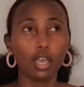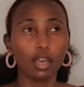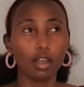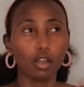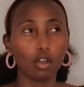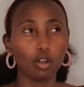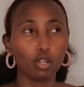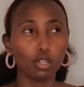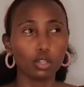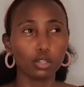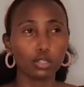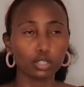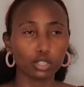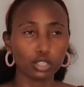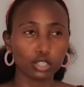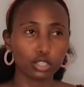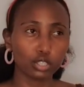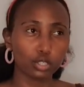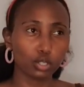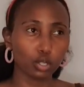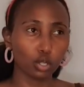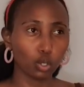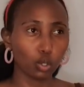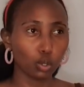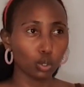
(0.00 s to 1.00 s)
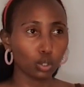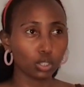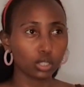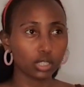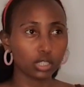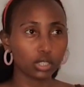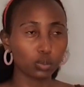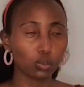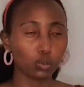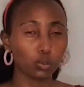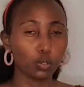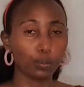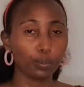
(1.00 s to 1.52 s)
all those clothes
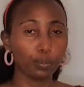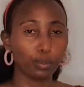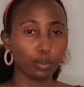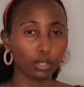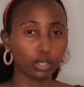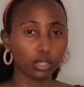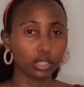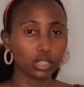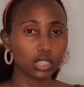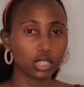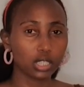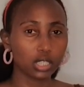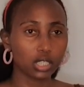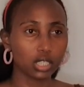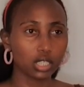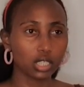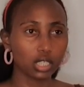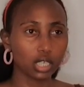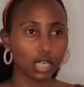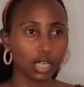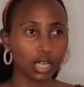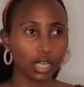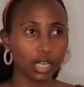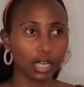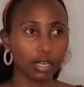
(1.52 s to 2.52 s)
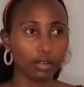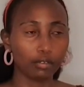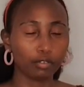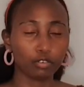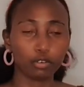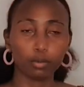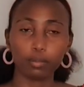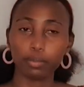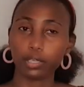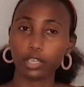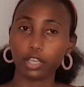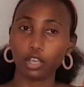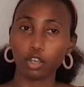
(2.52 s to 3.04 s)
we bought
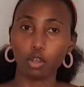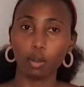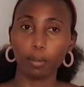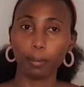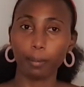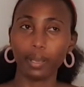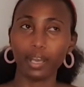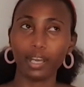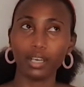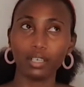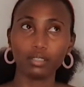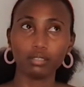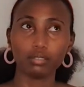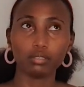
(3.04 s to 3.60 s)
from Gikomba.